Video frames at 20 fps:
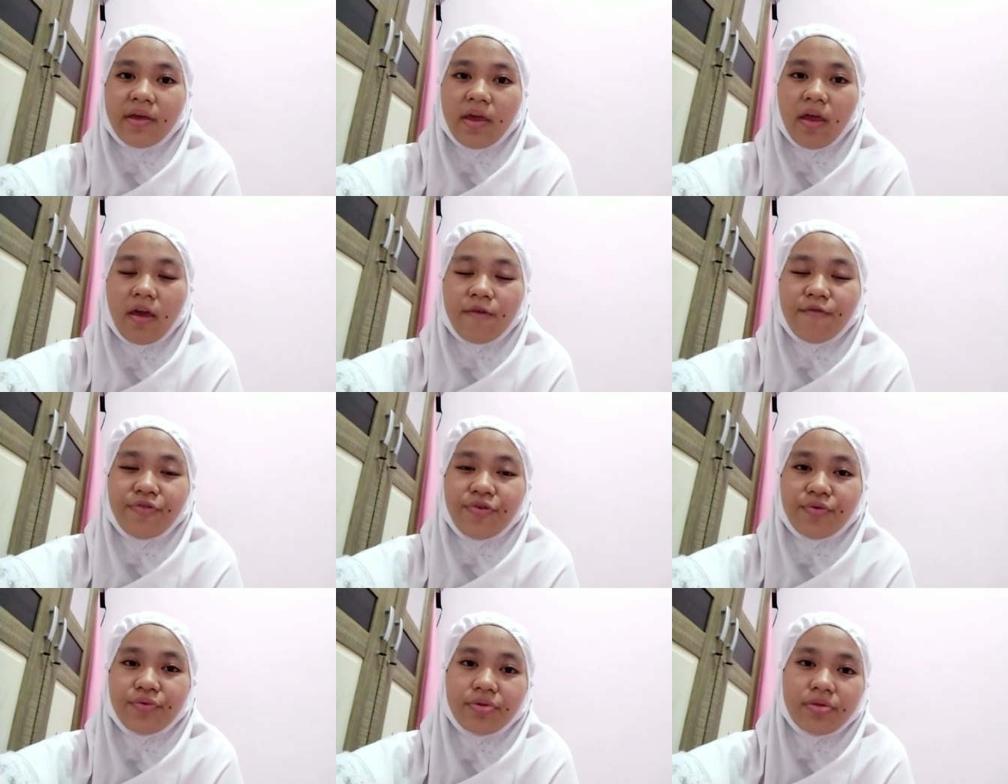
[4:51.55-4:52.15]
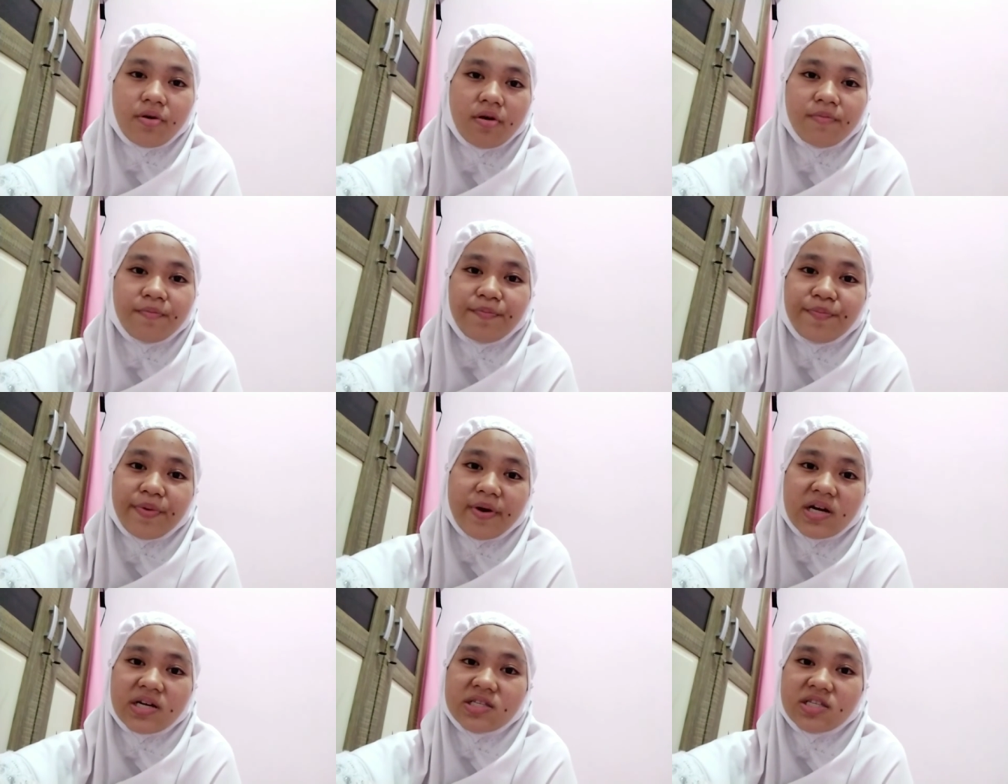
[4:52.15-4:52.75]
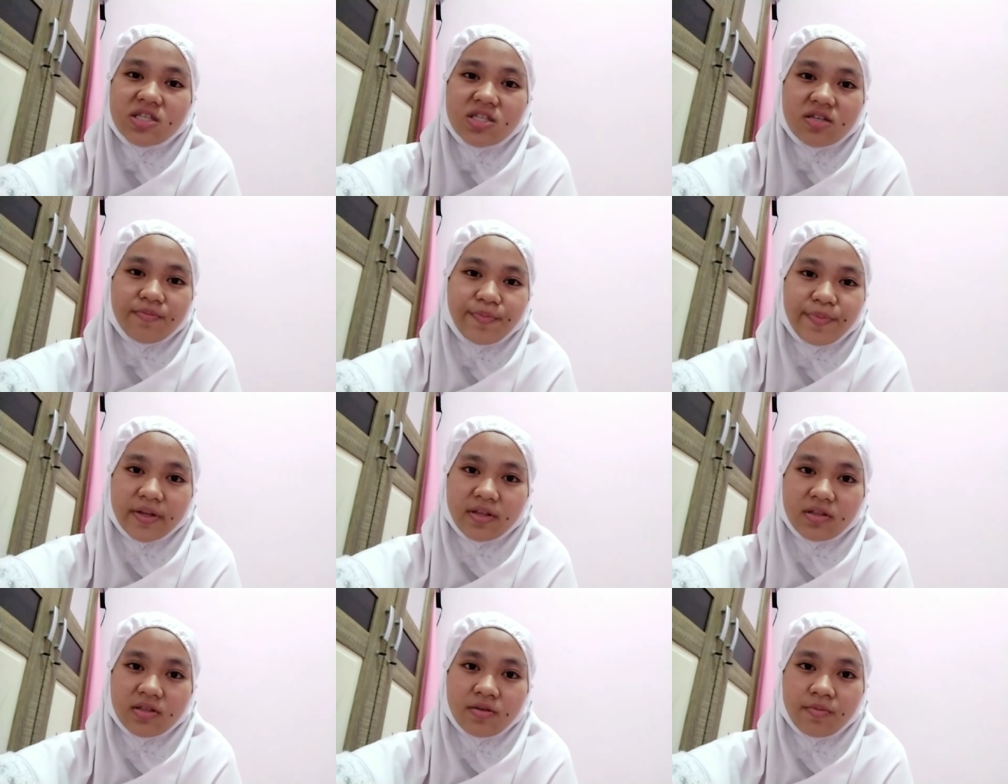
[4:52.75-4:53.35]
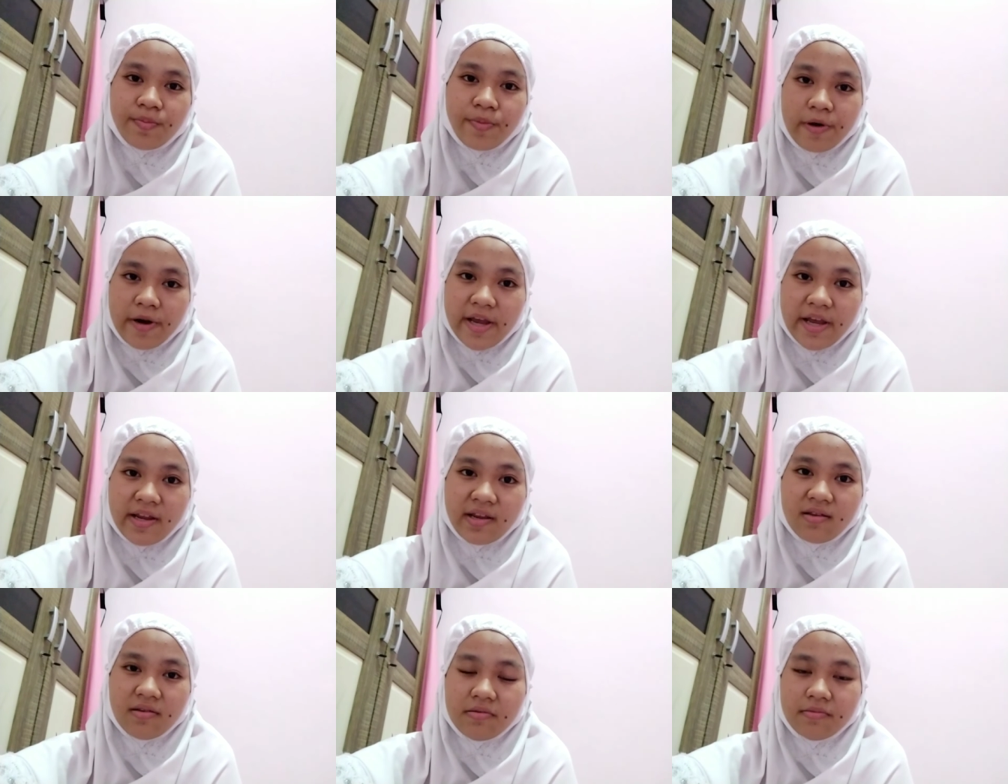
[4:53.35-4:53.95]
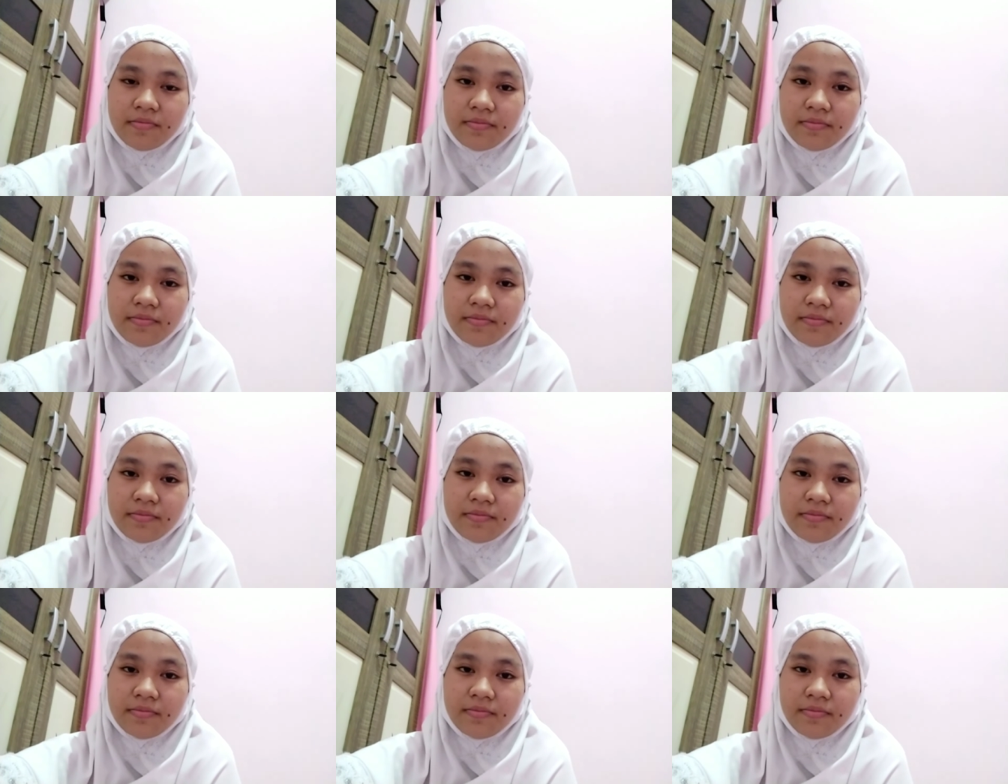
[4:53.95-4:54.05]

If you don't participate, the brain